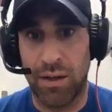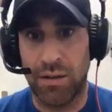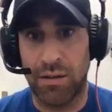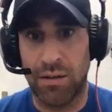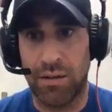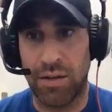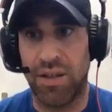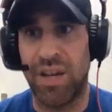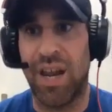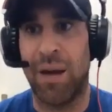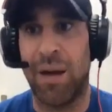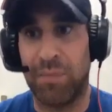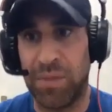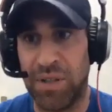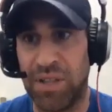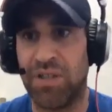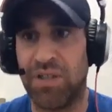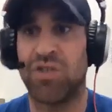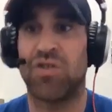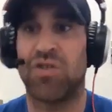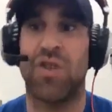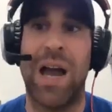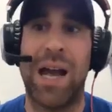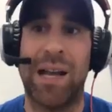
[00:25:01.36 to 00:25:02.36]
to not be
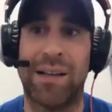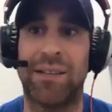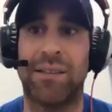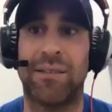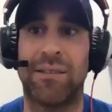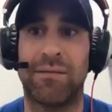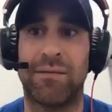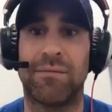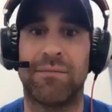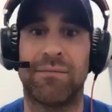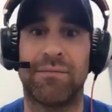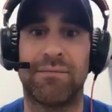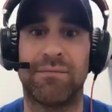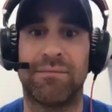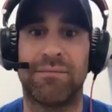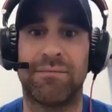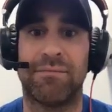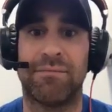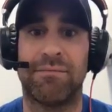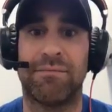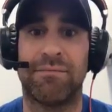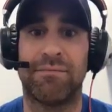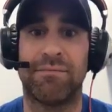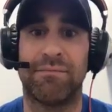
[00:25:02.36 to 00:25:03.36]
distracted.
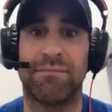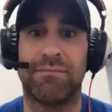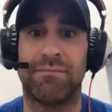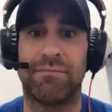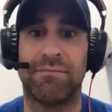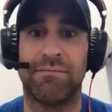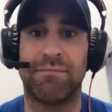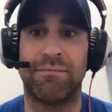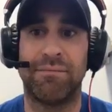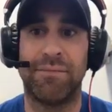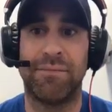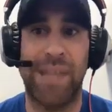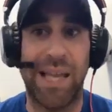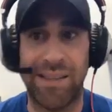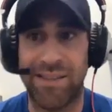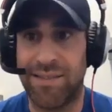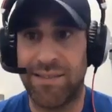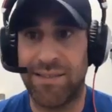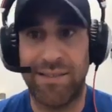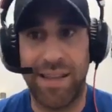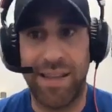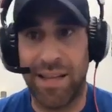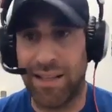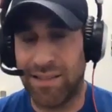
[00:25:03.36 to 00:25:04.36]

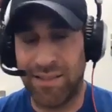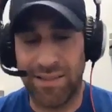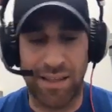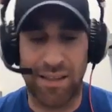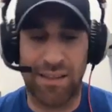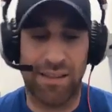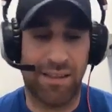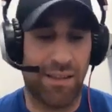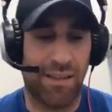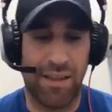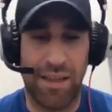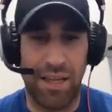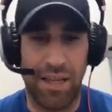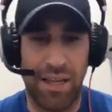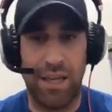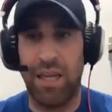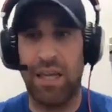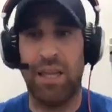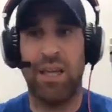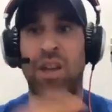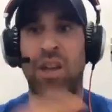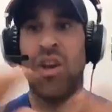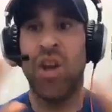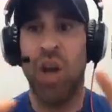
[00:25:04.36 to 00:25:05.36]
That's like,
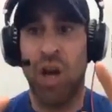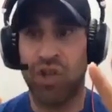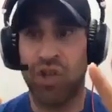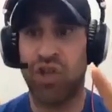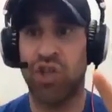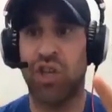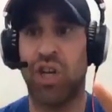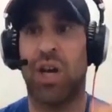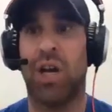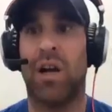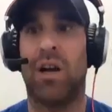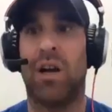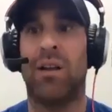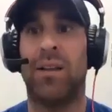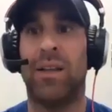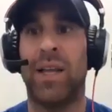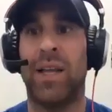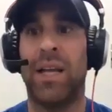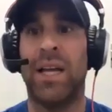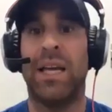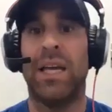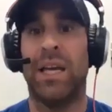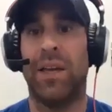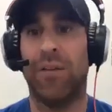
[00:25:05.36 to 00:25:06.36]
in a nutshell,
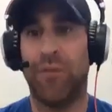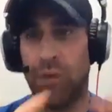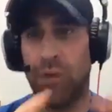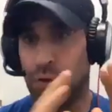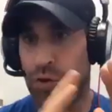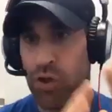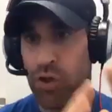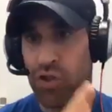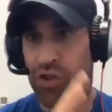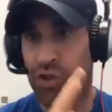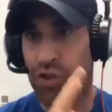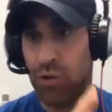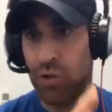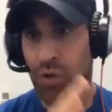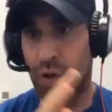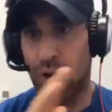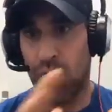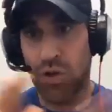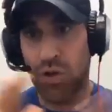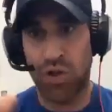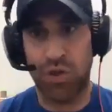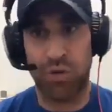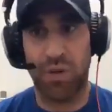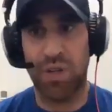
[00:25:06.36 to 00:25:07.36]
if you just do
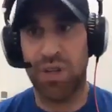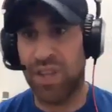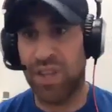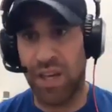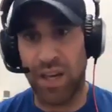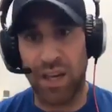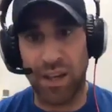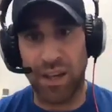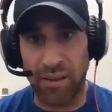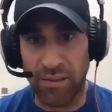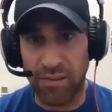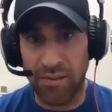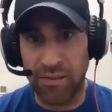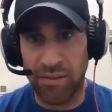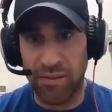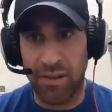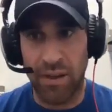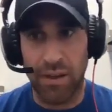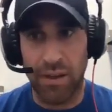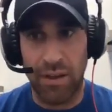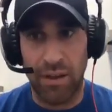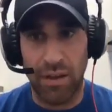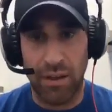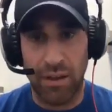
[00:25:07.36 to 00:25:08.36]
those three things,
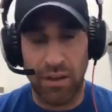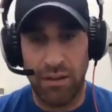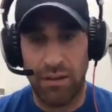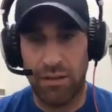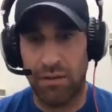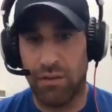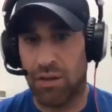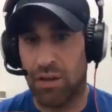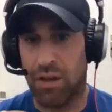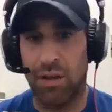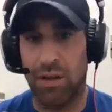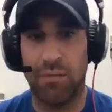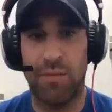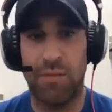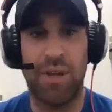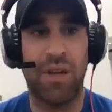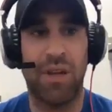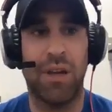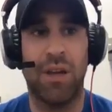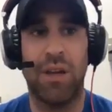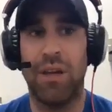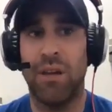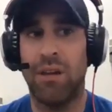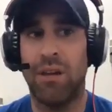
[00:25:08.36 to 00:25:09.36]
you're going to
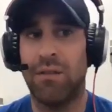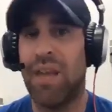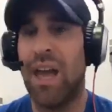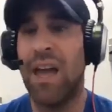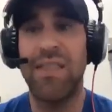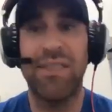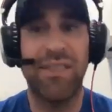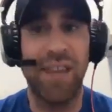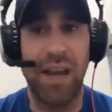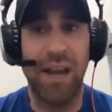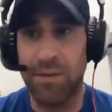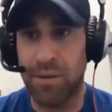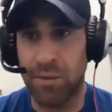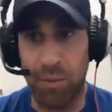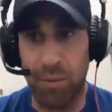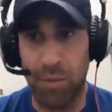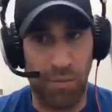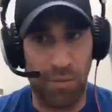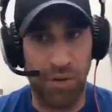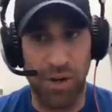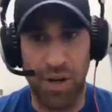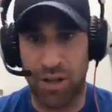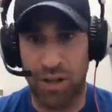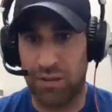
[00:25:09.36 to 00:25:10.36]
be 10 times more
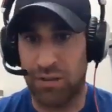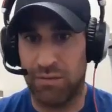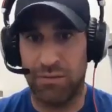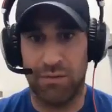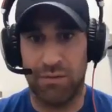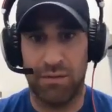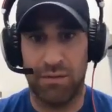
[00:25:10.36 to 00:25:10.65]
productive.